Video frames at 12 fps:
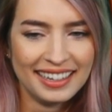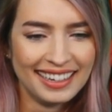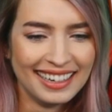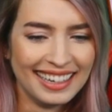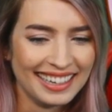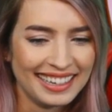
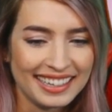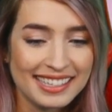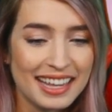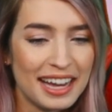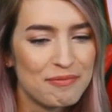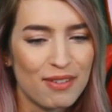It
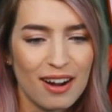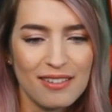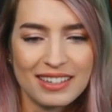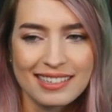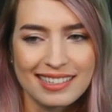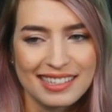is, I
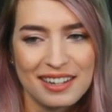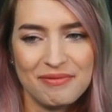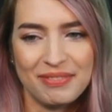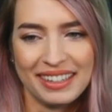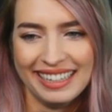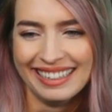promise it's not
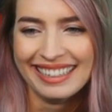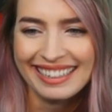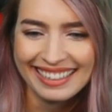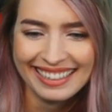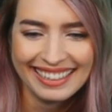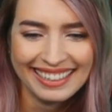me.
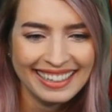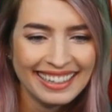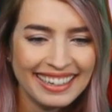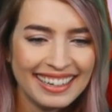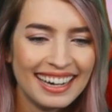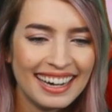
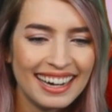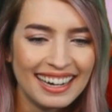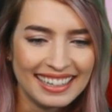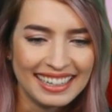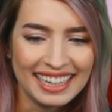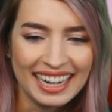
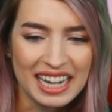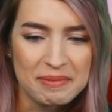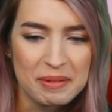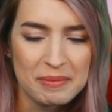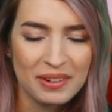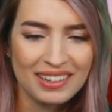Alright, a
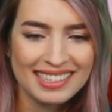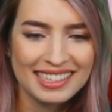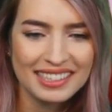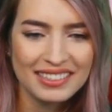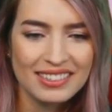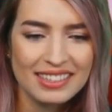couple more
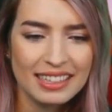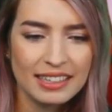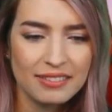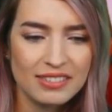exclusives.